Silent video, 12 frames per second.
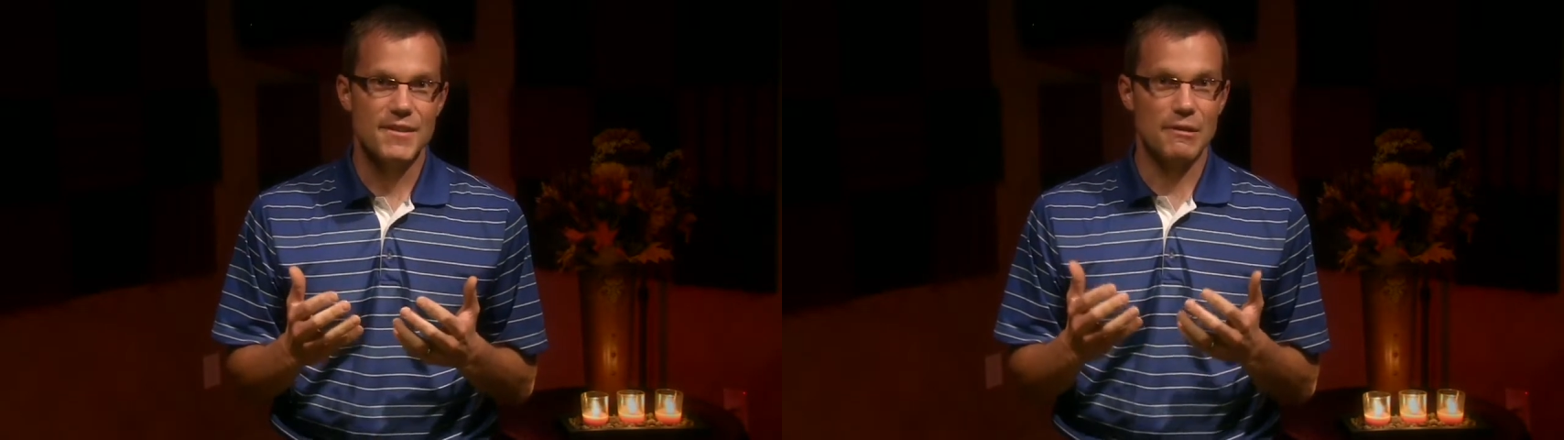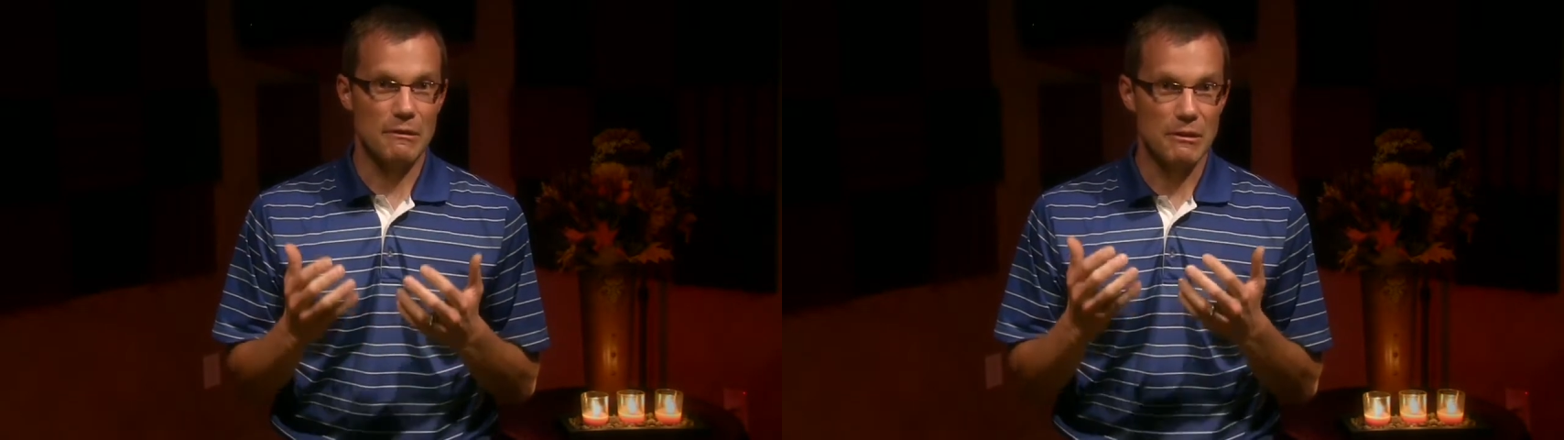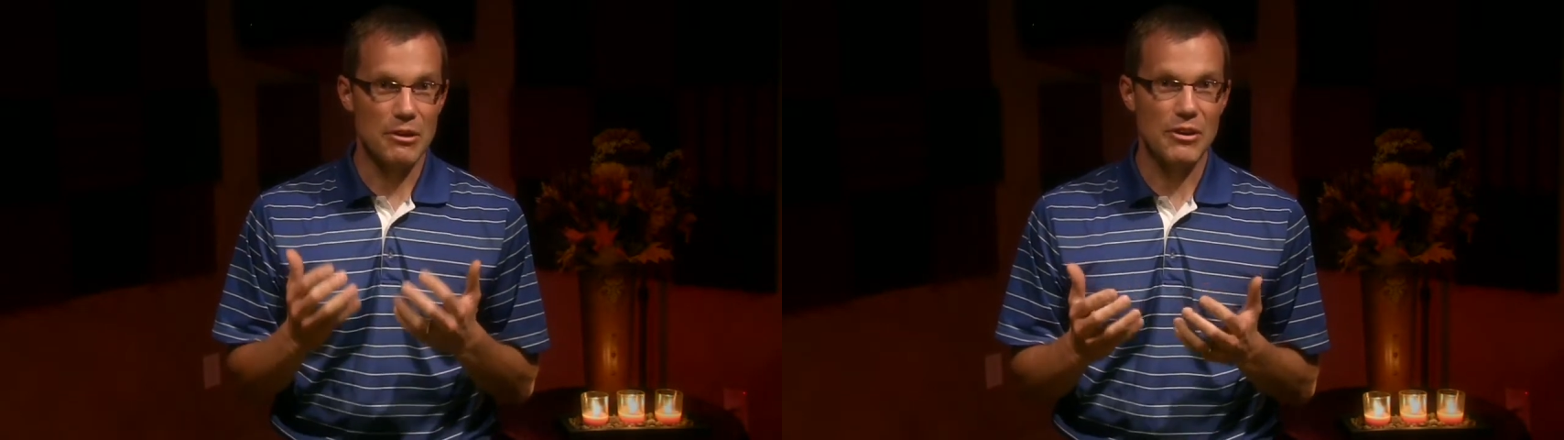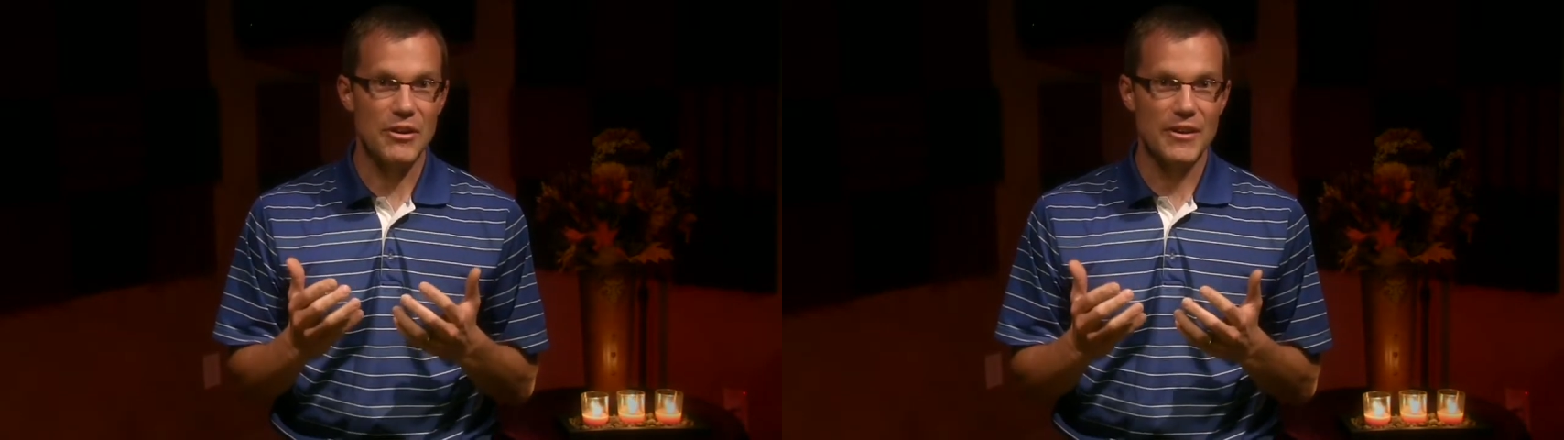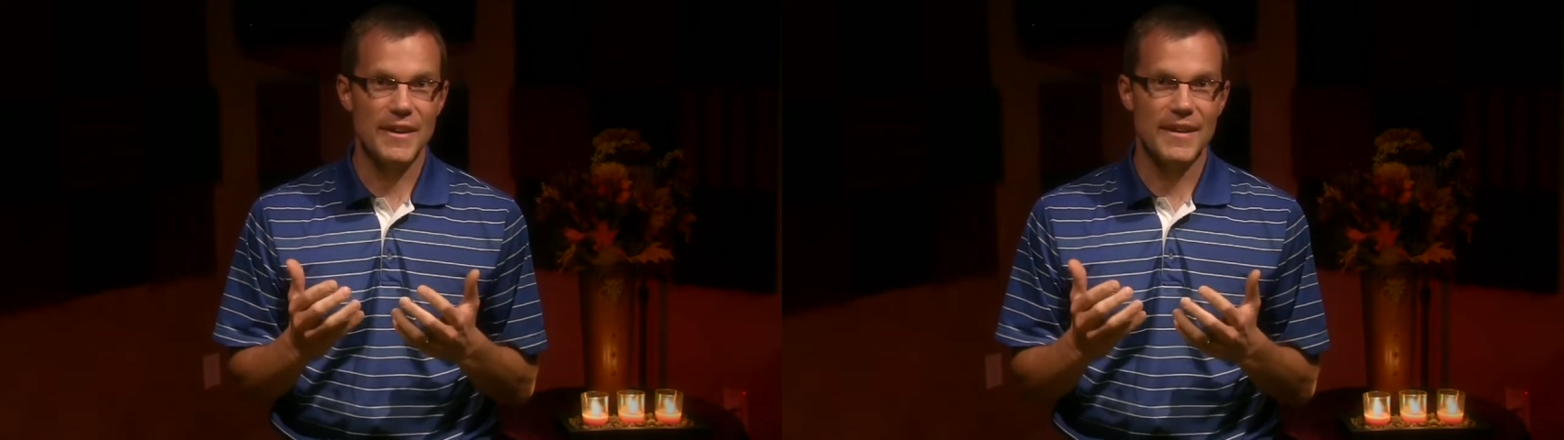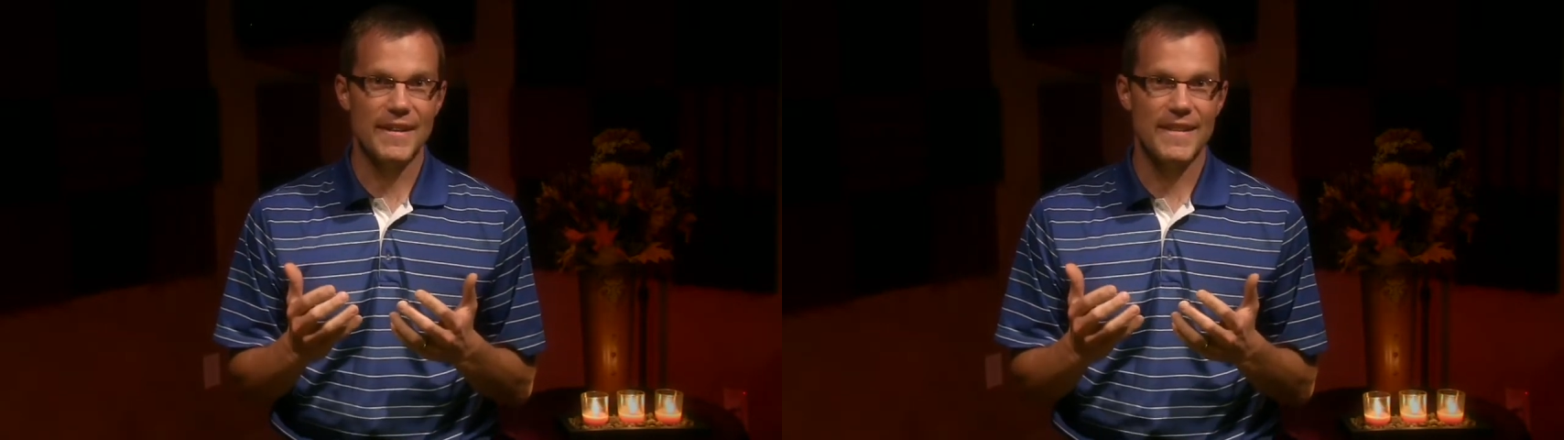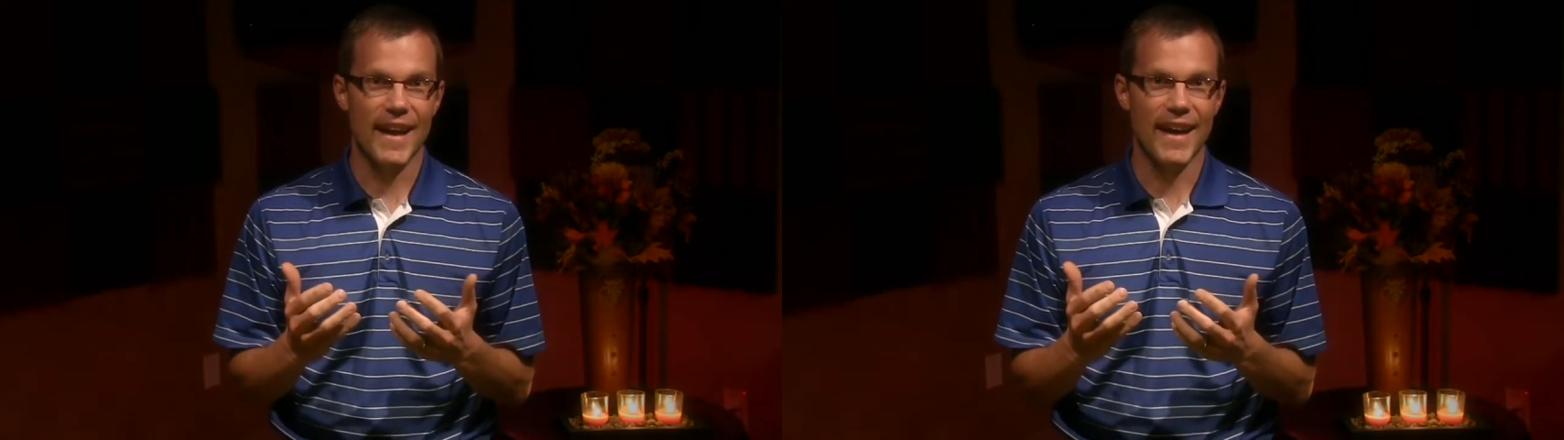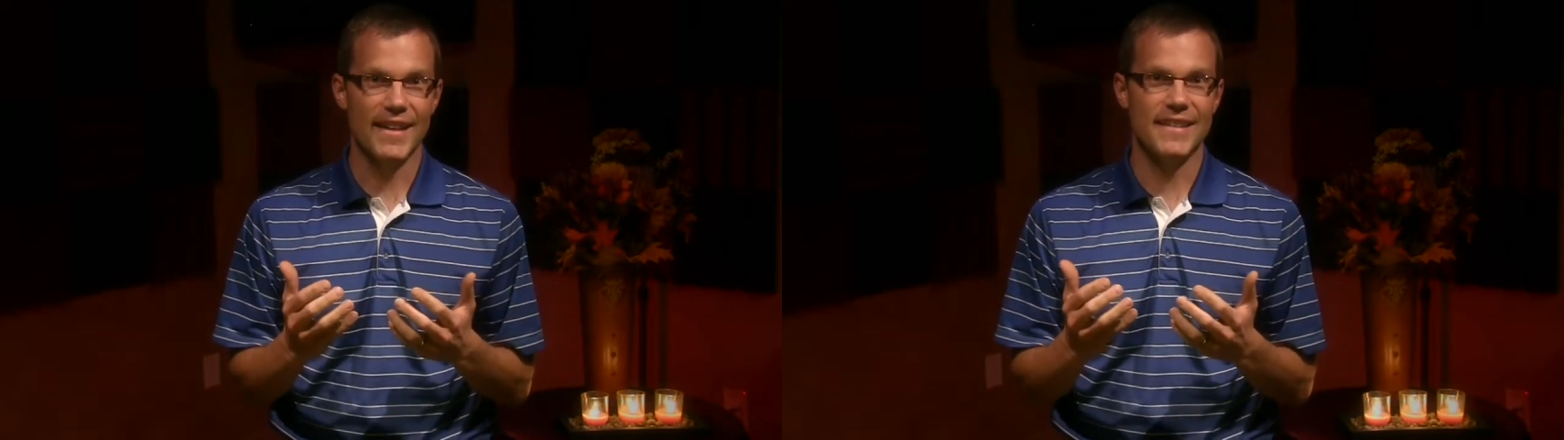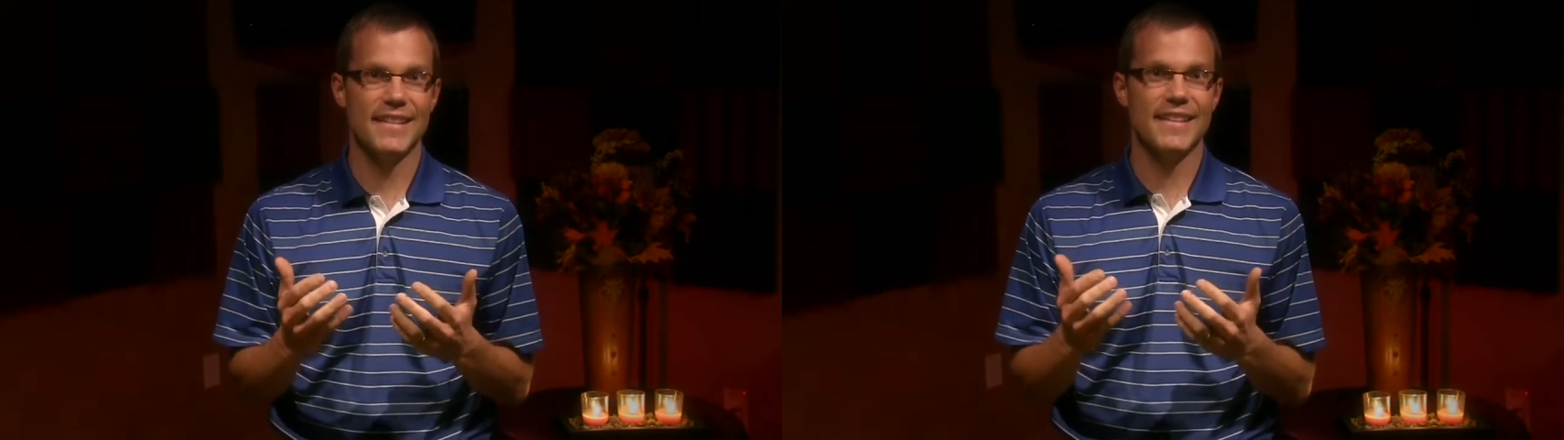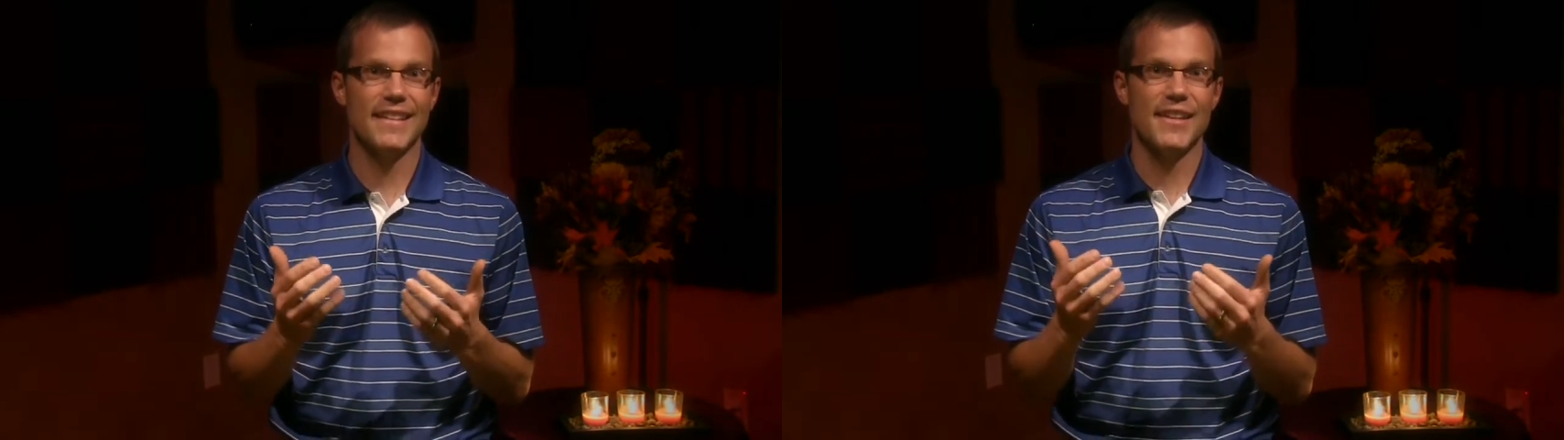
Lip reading: to learn that